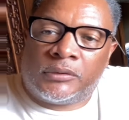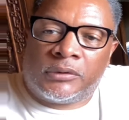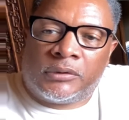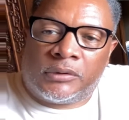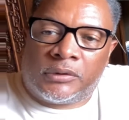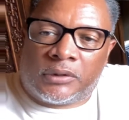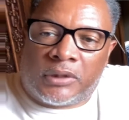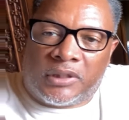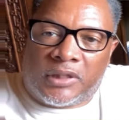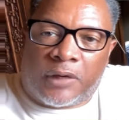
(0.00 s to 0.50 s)

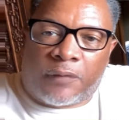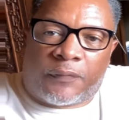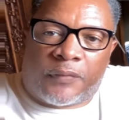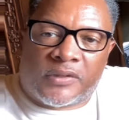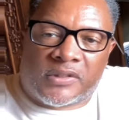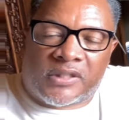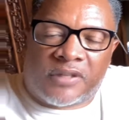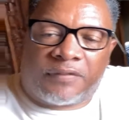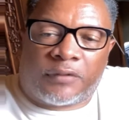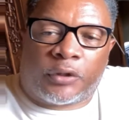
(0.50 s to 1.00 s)
the
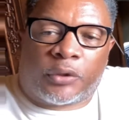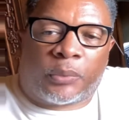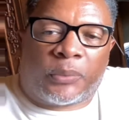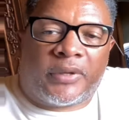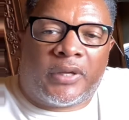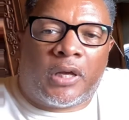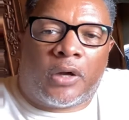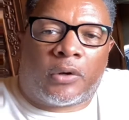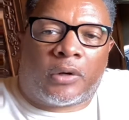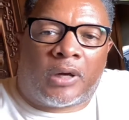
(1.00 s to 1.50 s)
difference of the
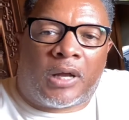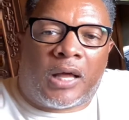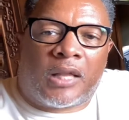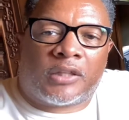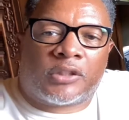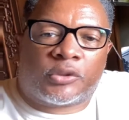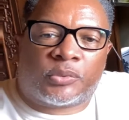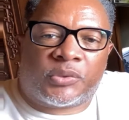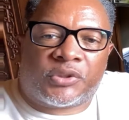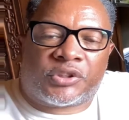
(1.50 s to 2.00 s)

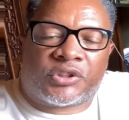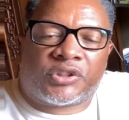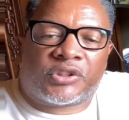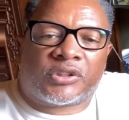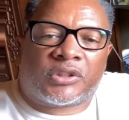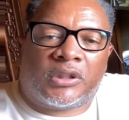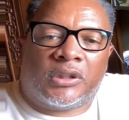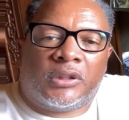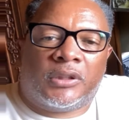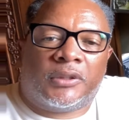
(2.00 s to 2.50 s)
$300, which is
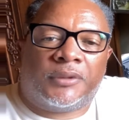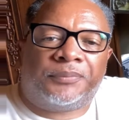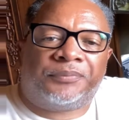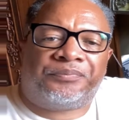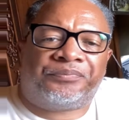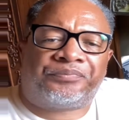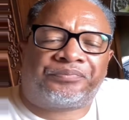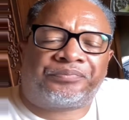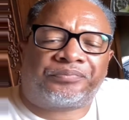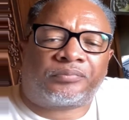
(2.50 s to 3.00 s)
good.
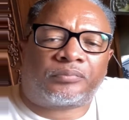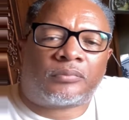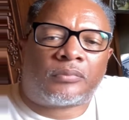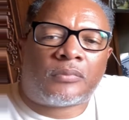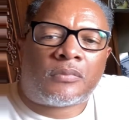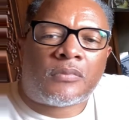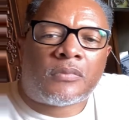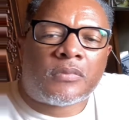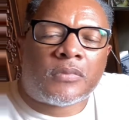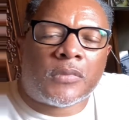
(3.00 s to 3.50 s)

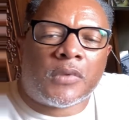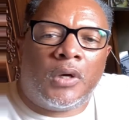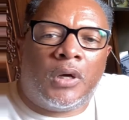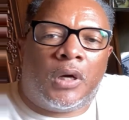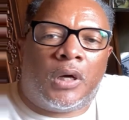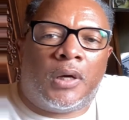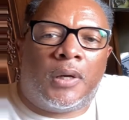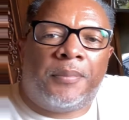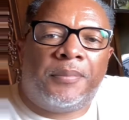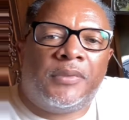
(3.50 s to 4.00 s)

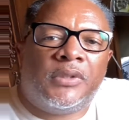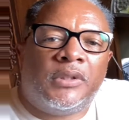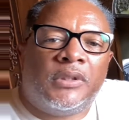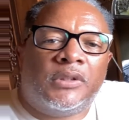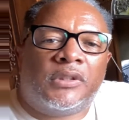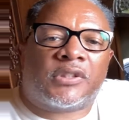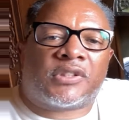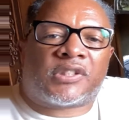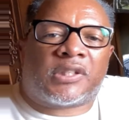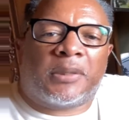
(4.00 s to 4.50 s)
The
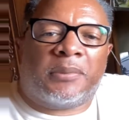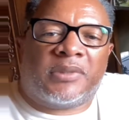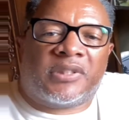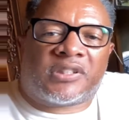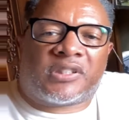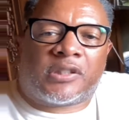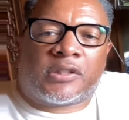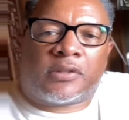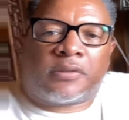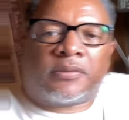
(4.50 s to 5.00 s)
stimulus
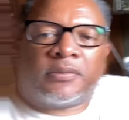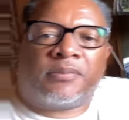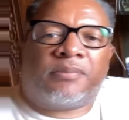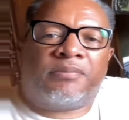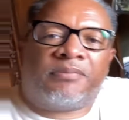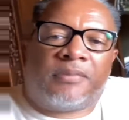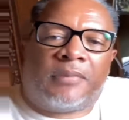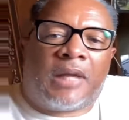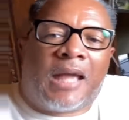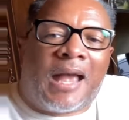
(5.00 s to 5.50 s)
is
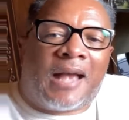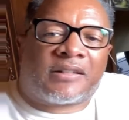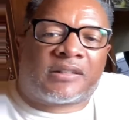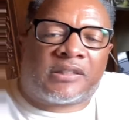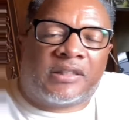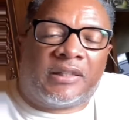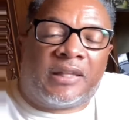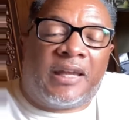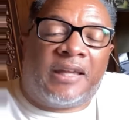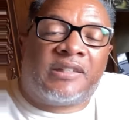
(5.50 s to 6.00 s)

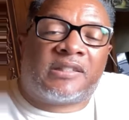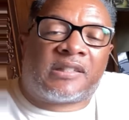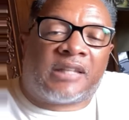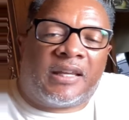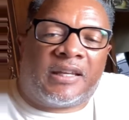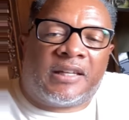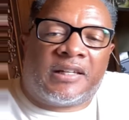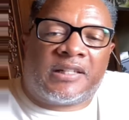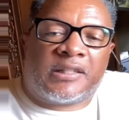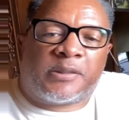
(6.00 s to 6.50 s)
actually, they say
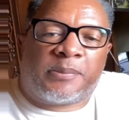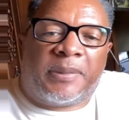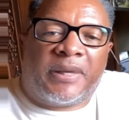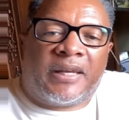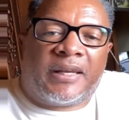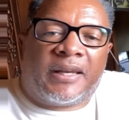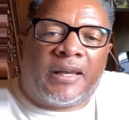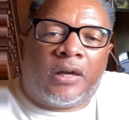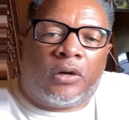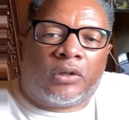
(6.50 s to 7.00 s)
that it's
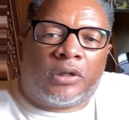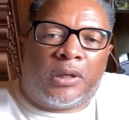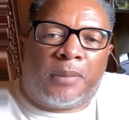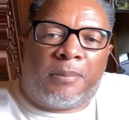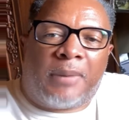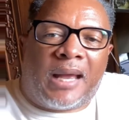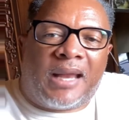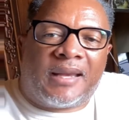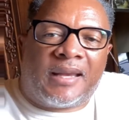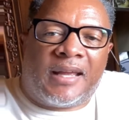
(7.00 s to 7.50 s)
being held up
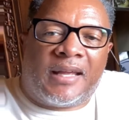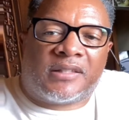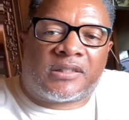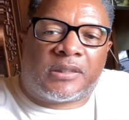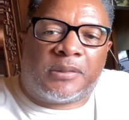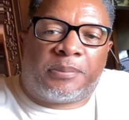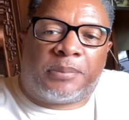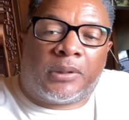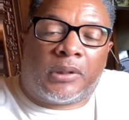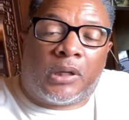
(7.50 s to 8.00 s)
by
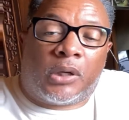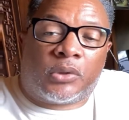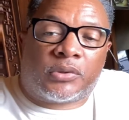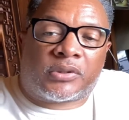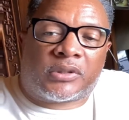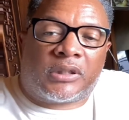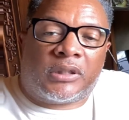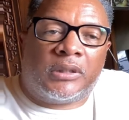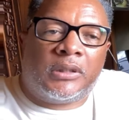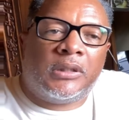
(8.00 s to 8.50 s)
Nancy
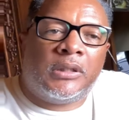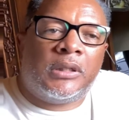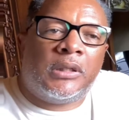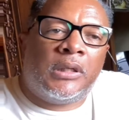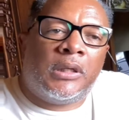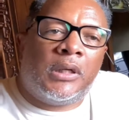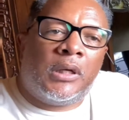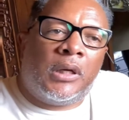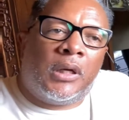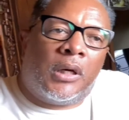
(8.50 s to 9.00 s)
Pelosi.
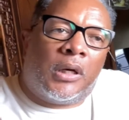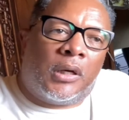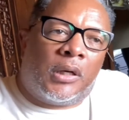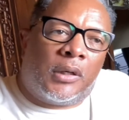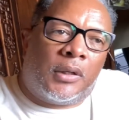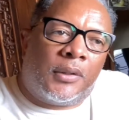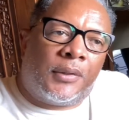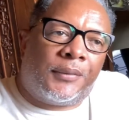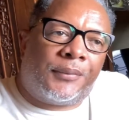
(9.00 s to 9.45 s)
Uh,